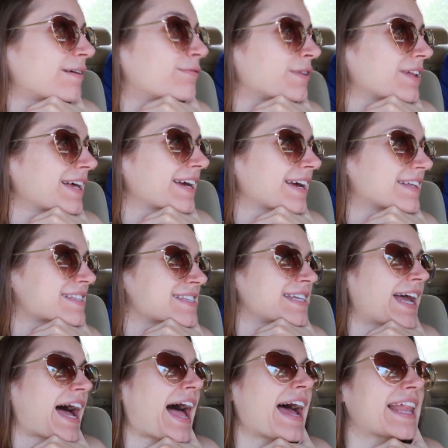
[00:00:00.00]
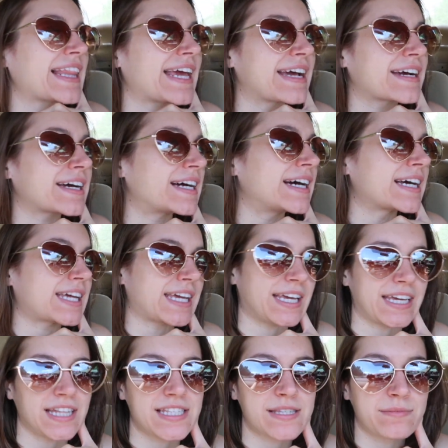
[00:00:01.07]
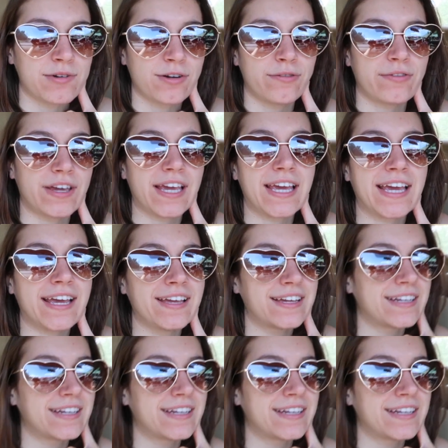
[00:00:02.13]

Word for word: I feel like it's not like a kid's movie.